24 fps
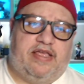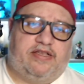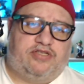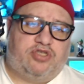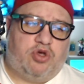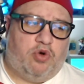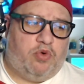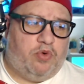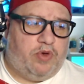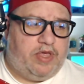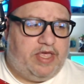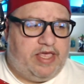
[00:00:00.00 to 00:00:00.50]

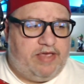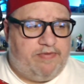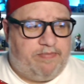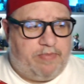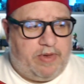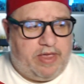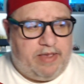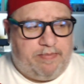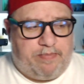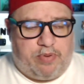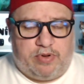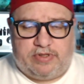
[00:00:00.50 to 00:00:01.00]
so
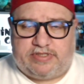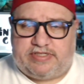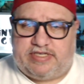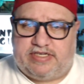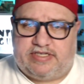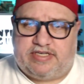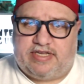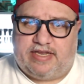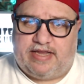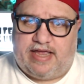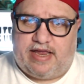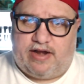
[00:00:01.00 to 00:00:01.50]
he puts
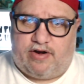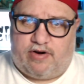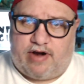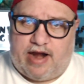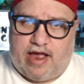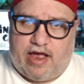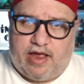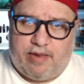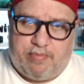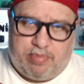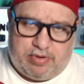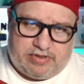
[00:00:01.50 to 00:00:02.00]
this letter
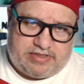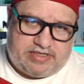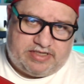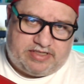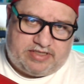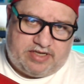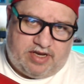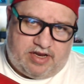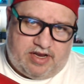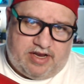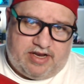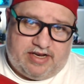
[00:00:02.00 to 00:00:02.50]
out, he puts
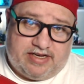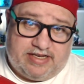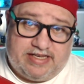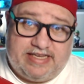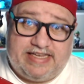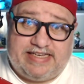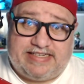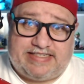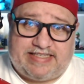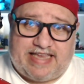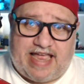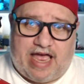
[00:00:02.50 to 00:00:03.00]
this
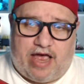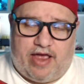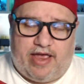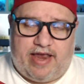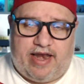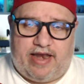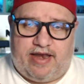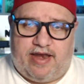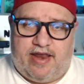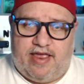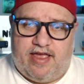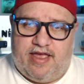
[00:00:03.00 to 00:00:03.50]
list out,
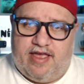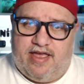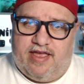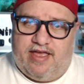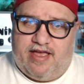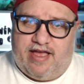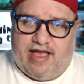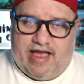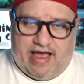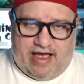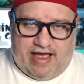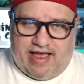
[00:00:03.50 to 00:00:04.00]
and
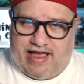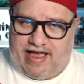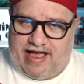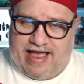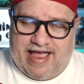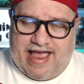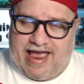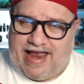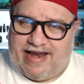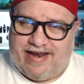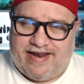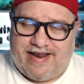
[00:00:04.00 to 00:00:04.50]
I
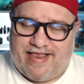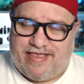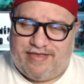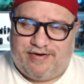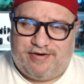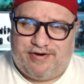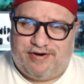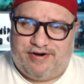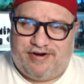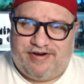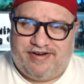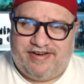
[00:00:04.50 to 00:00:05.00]
had
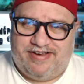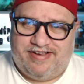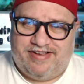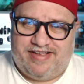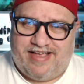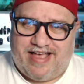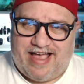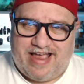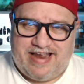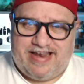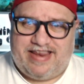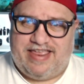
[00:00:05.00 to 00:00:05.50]
another
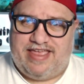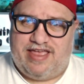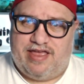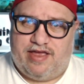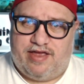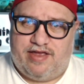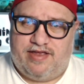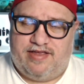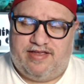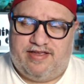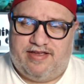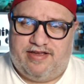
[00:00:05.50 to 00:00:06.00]

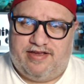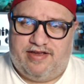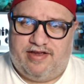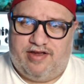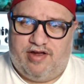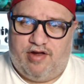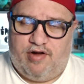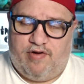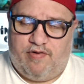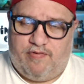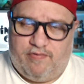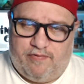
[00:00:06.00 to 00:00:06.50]
idea
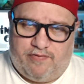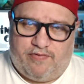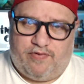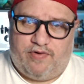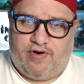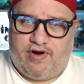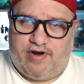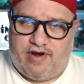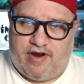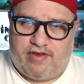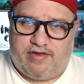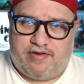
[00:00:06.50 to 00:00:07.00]
for
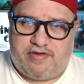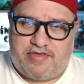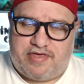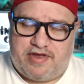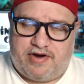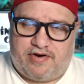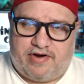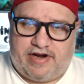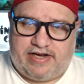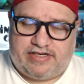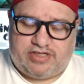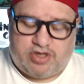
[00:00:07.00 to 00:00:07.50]
another
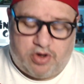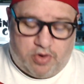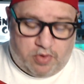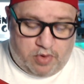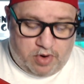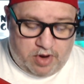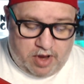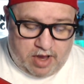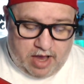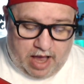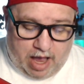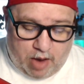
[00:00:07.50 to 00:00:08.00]
theory. So
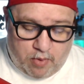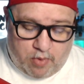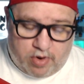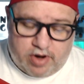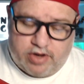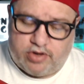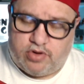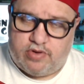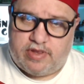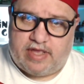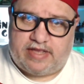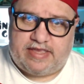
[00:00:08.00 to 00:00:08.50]
I want to
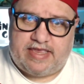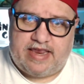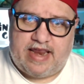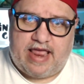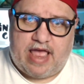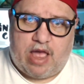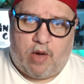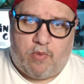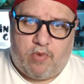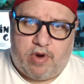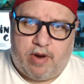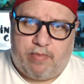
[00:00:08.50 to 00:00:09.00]
do that today.
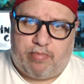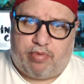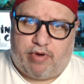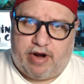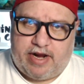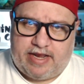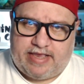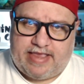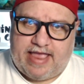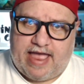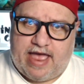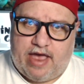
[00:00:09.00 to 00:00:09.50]
I want to
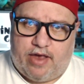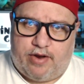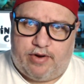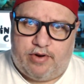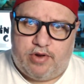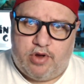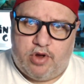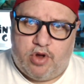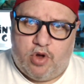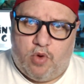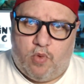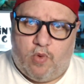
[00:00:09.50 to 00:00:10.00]
break down
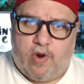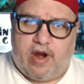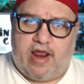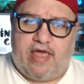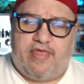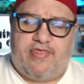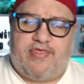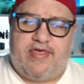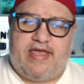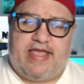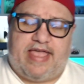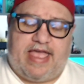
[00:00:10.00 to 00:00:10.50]
what I
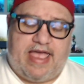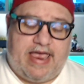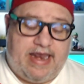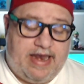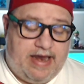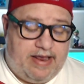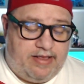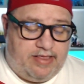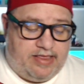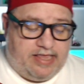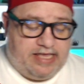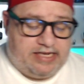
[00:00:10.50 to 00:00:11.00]
think.
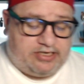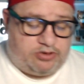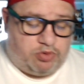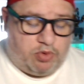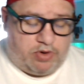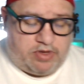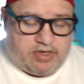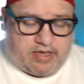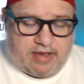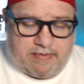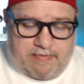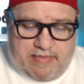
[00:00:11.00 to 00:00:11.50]
And this
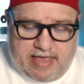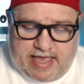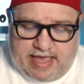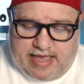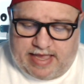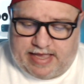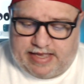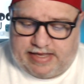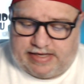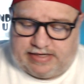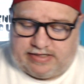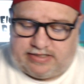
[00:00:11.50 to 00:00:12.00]
one to
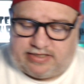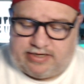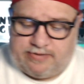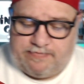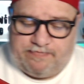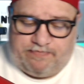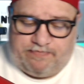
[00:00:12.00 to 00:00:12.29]
me is